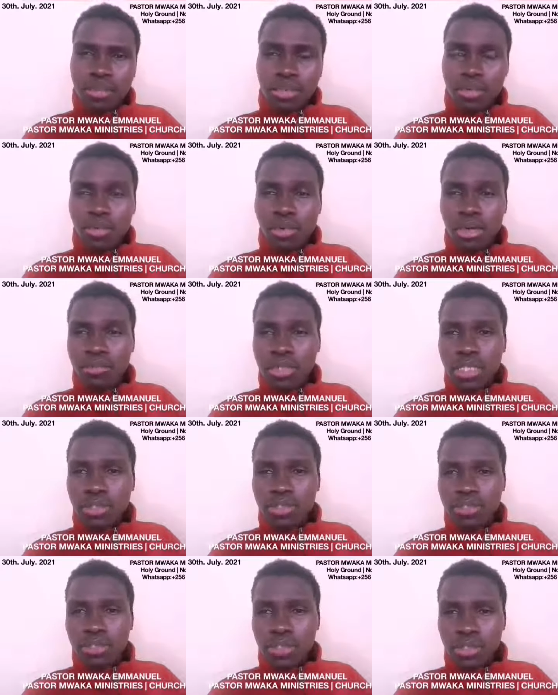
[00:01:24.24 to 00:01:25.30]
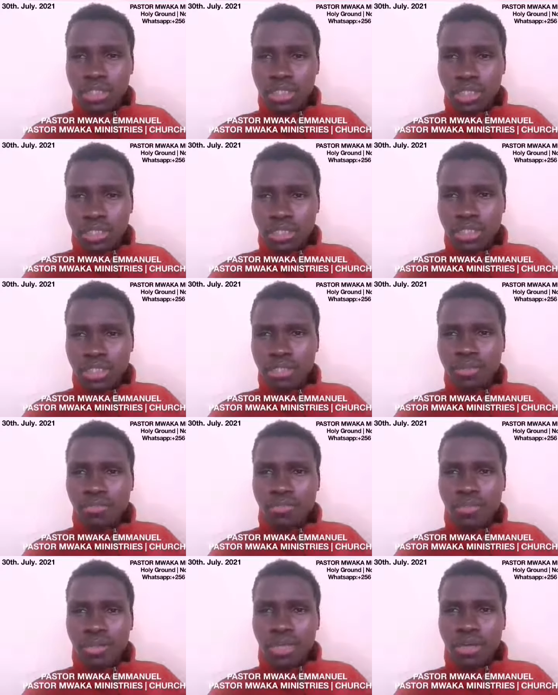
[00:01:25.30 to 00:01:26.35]
Pastor Mwak Ministries Church.
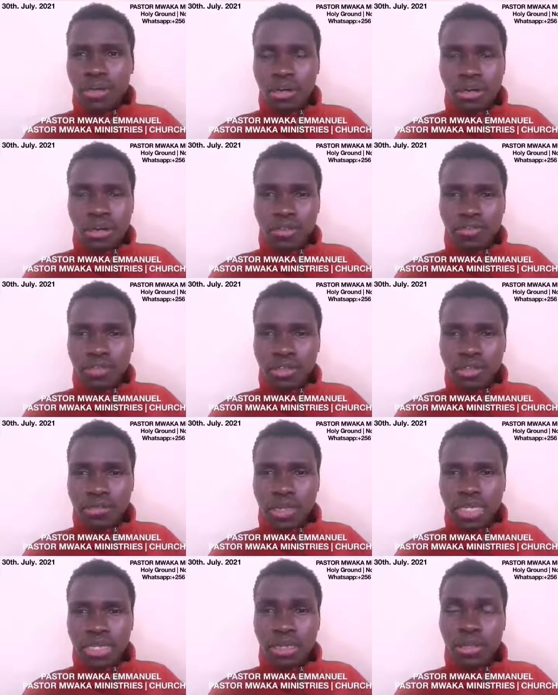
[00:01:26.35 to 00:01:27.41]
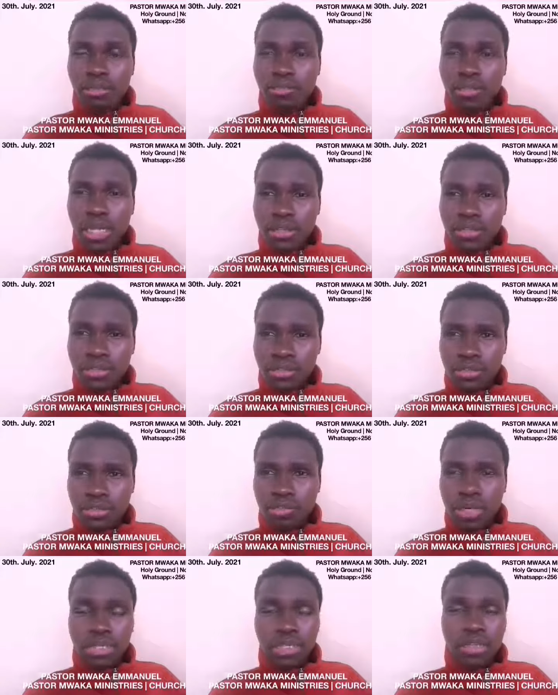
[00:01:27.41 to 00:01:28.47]
All of you, may the Lord bless
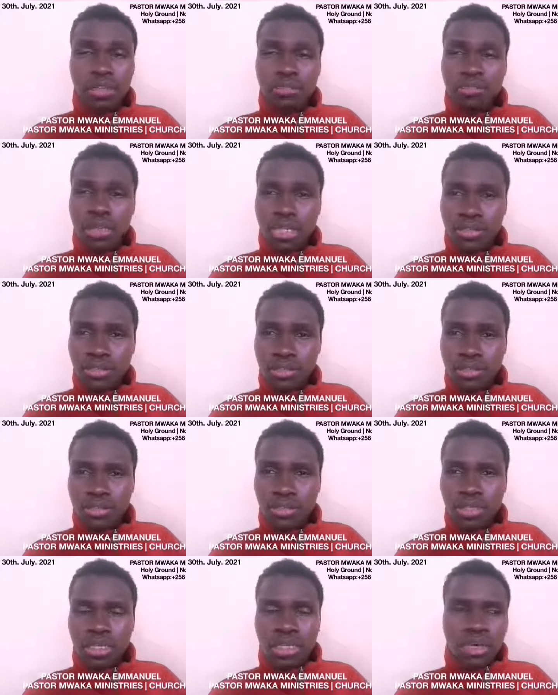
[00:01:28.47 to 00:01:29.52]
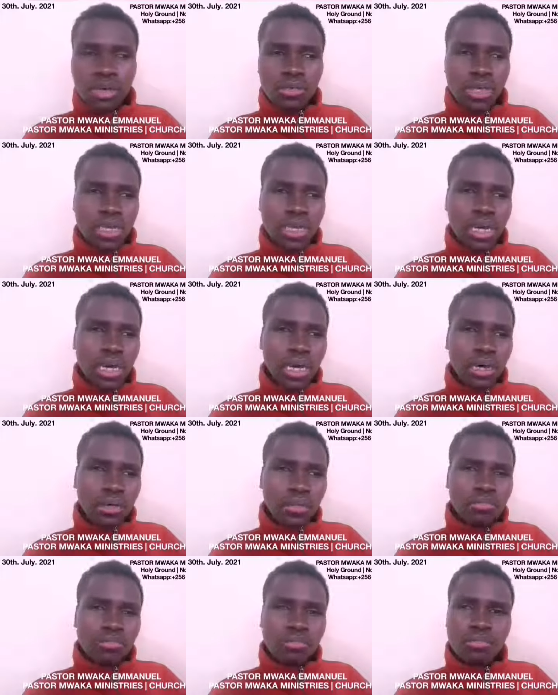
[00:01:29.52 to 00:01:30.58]
you. May the Lord bless you. We
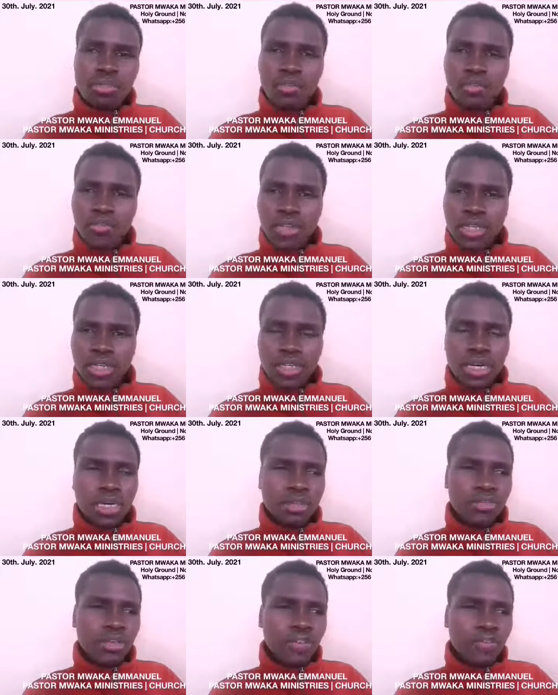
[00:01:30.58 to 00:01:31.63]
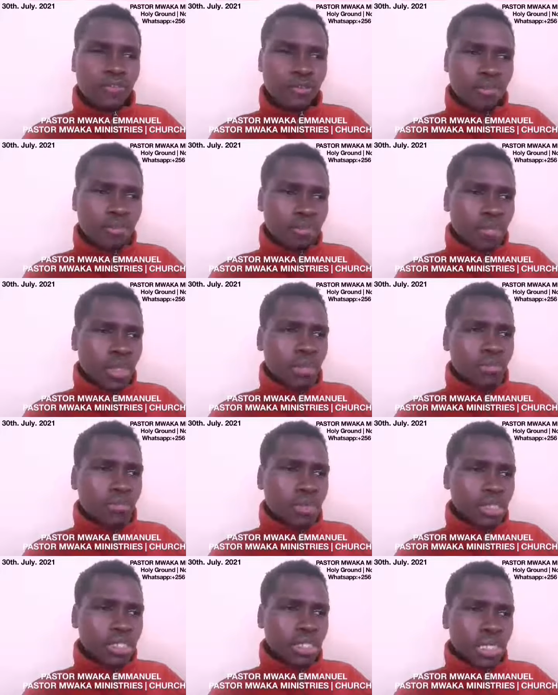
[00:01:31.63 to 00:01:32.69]
are moving, and we
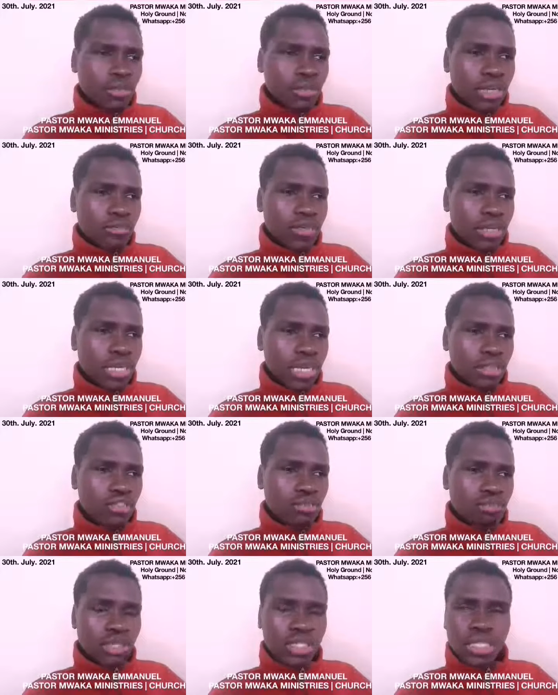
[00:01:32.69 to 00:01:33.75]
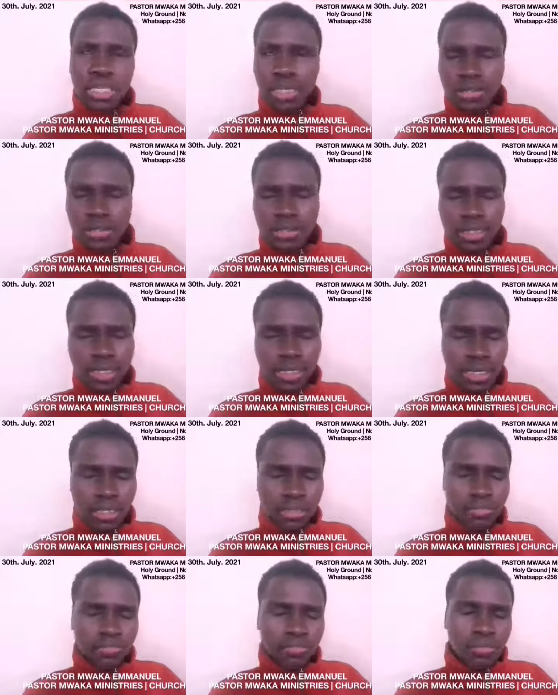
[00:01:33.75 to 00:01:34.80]
have begun to broadcast
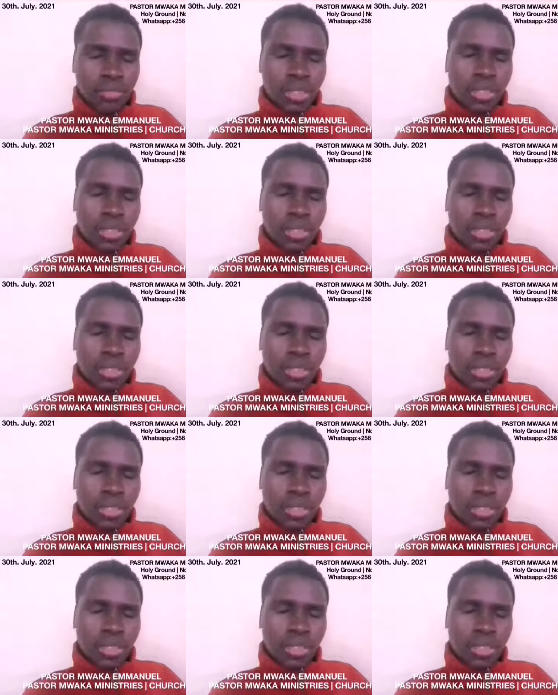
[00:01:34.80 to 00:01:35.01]
the